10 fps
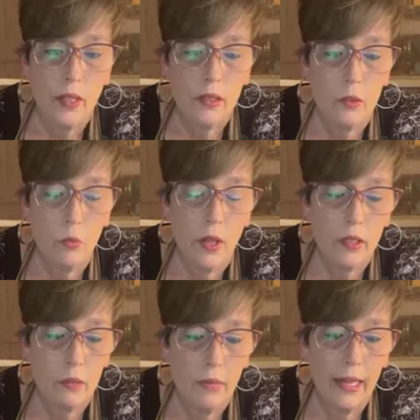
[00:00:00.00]
Welcome
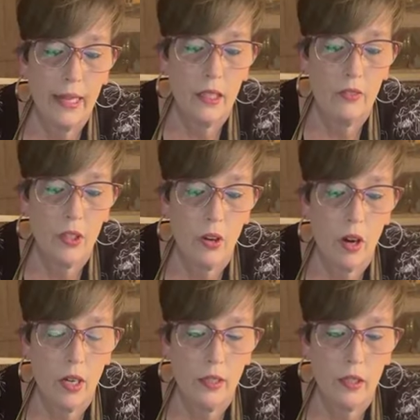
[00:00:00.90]
in. If you're
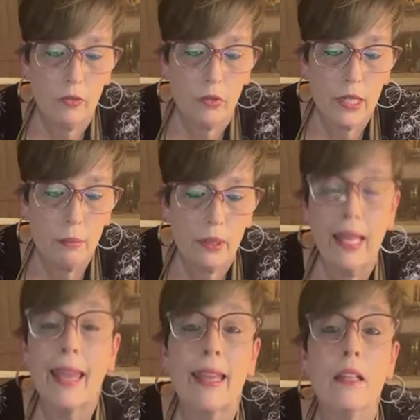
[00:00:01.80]
on
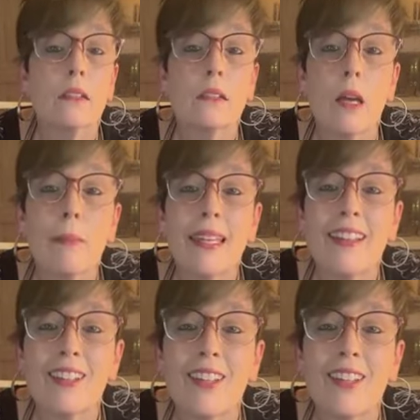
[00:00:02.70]
replay, tell me